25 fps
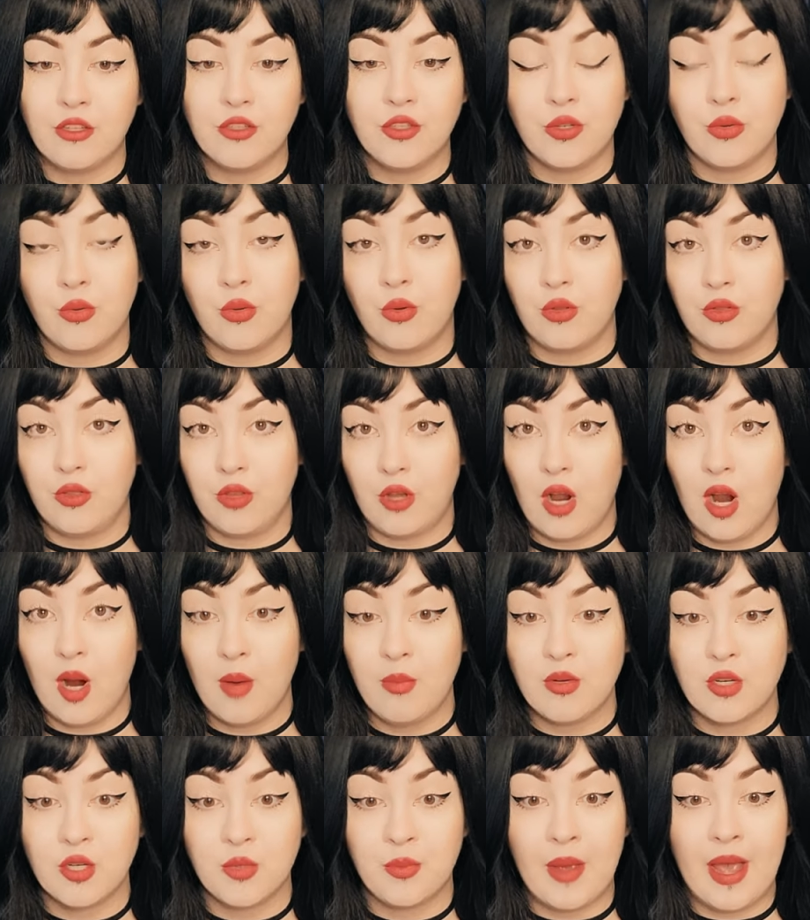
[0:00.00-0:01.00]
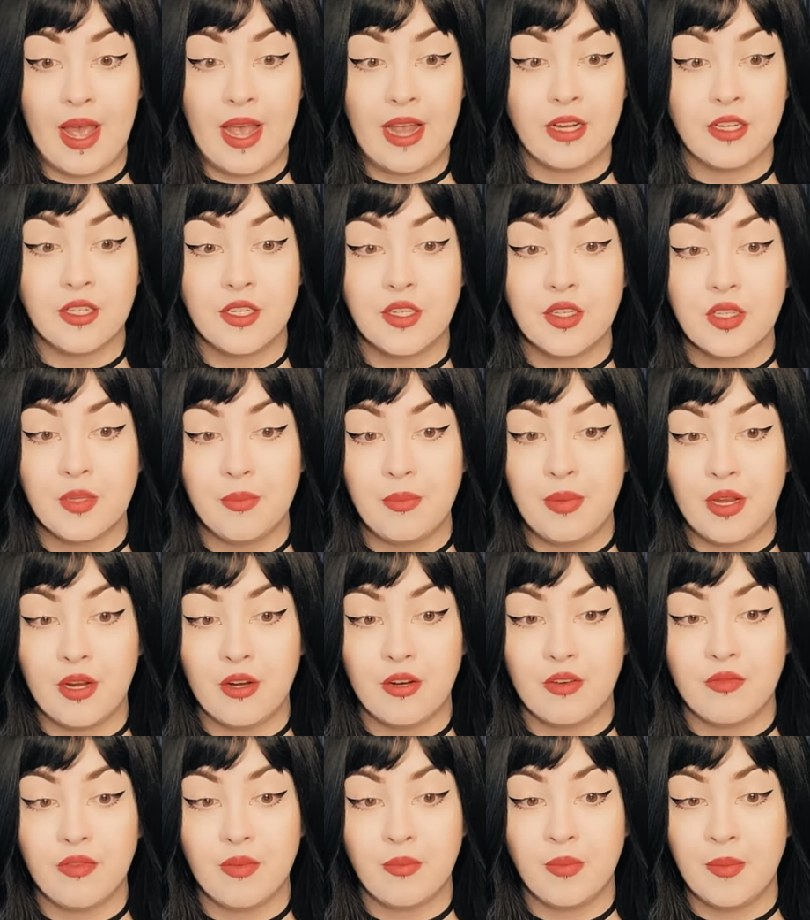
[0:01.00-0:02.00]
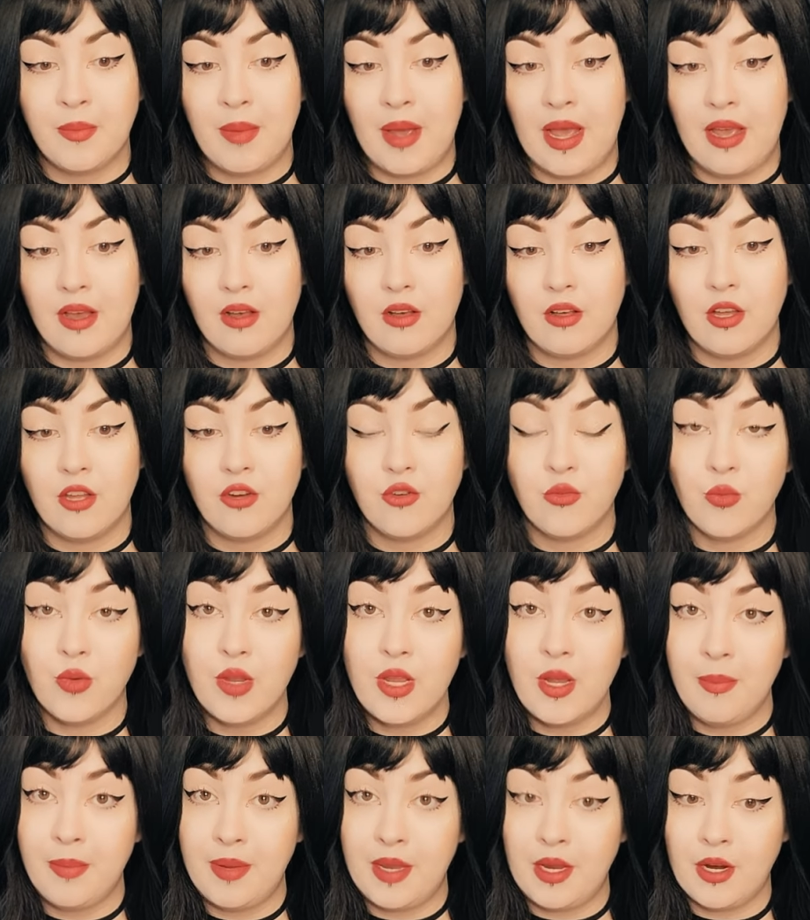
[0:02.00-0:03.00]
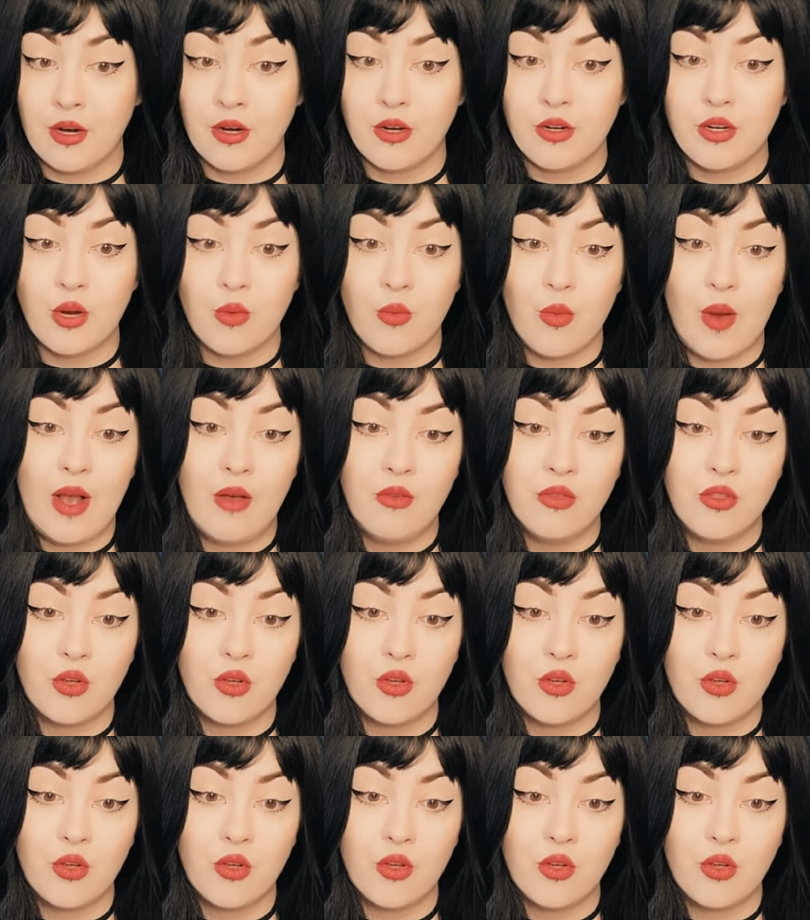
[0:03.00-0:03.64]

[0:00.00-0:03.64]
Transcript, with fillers: to hold the garbage bag disappeared from the pail and reappeared around